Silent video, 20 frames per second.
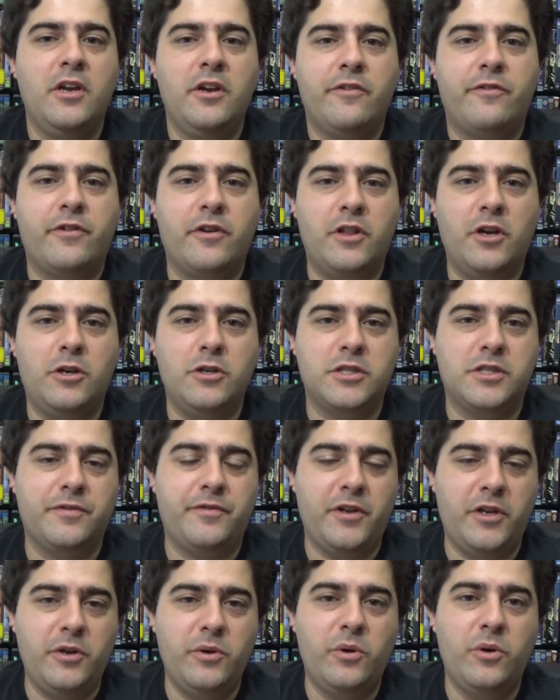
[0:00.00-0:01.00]
for those of
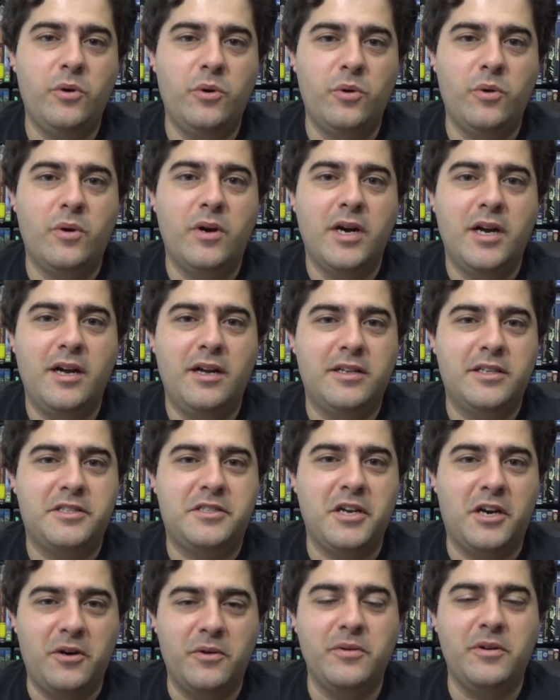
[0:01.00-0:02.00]
you who
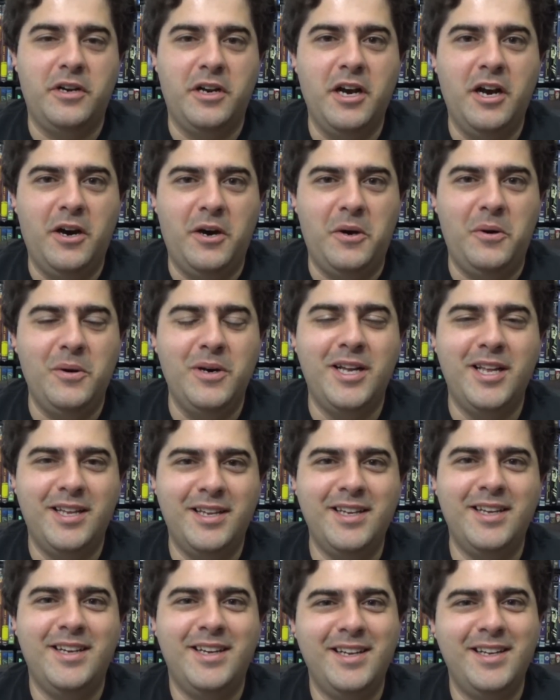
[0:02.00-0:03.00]
don't know,
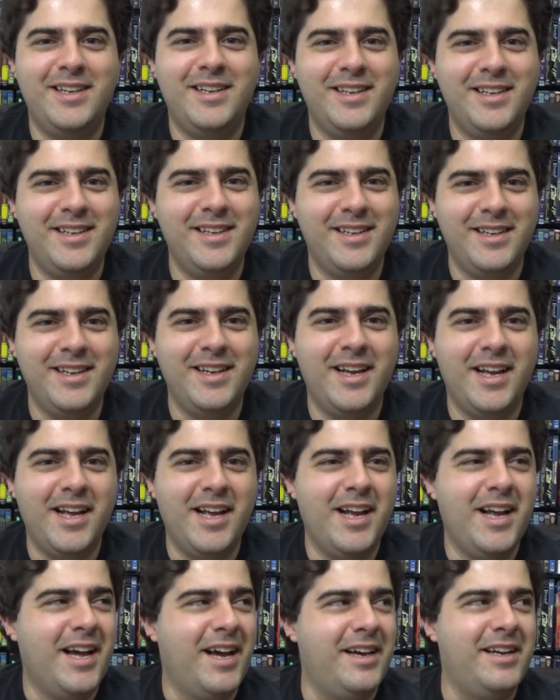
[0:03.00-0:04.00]

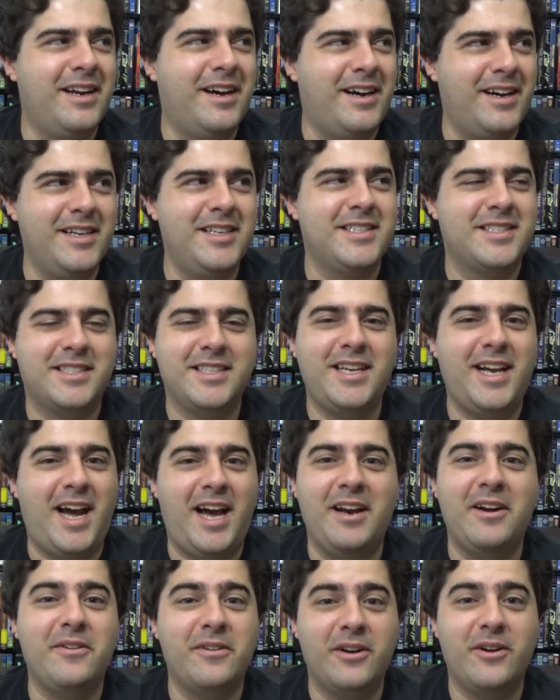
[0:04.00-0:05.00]
and honestly,
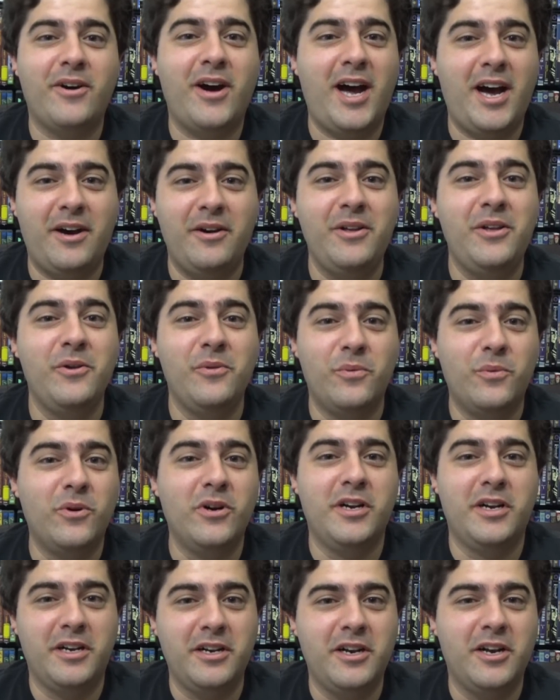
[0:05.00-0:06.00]
I don't know how you
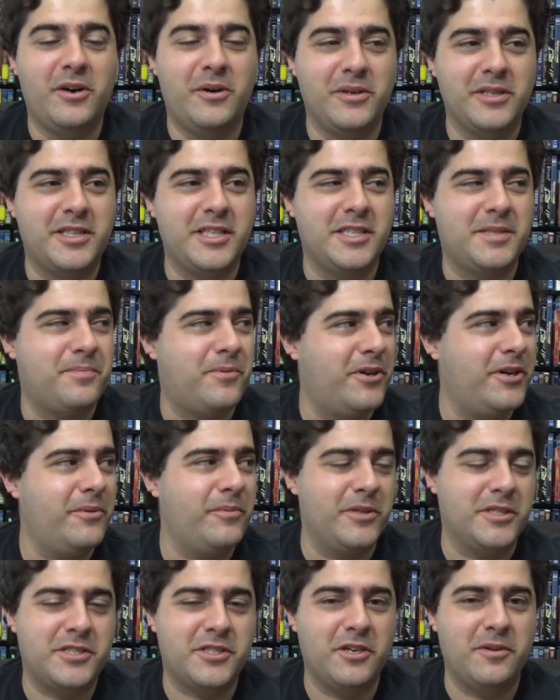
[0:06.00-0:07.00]
wouldn't know at this point
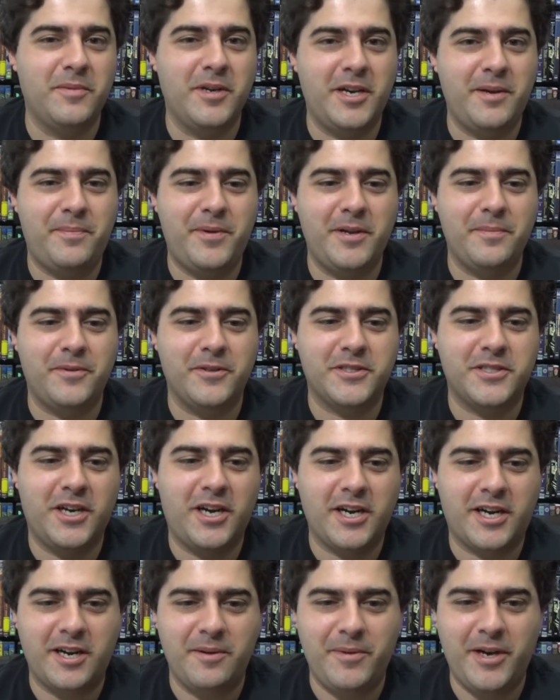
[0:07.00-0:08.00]
with so many people
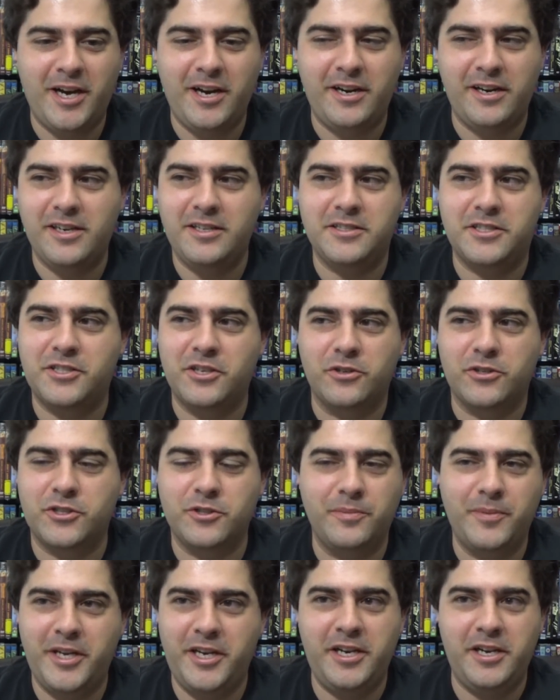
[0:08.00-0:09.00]
talking about it and
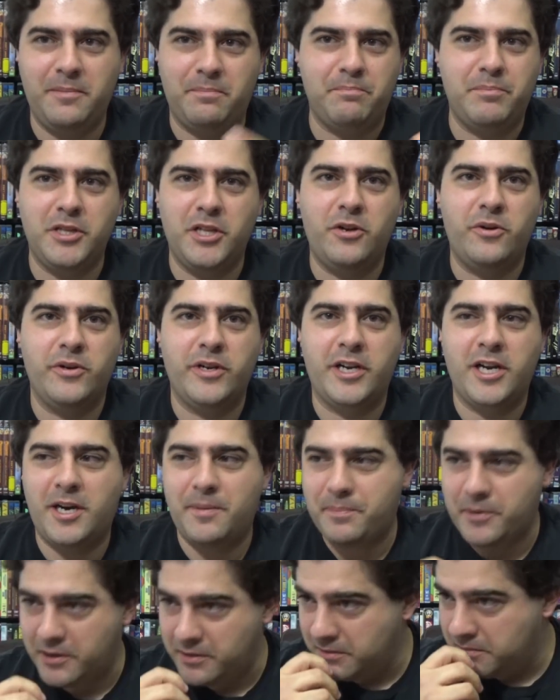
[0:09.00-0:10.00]
social media blowing
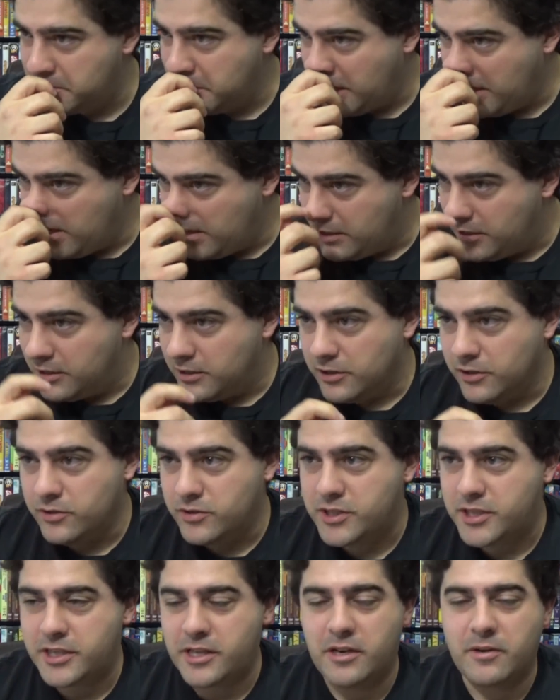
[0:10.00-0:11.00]
up and
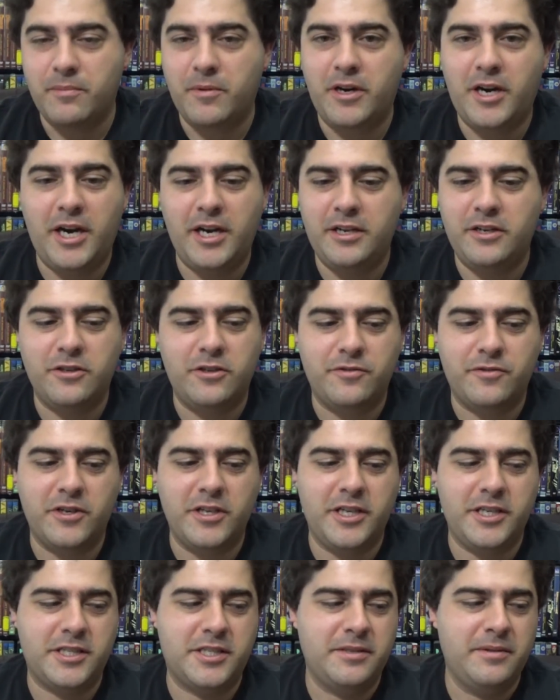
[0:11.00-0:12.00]
losing their mind over
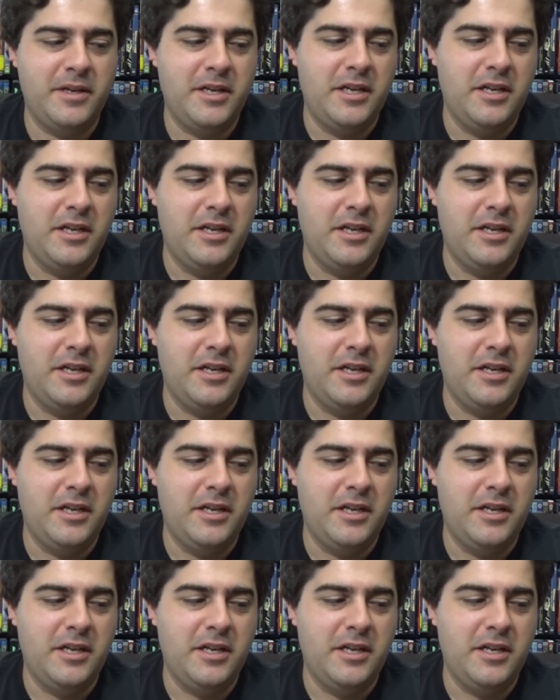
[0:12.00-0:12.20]
this.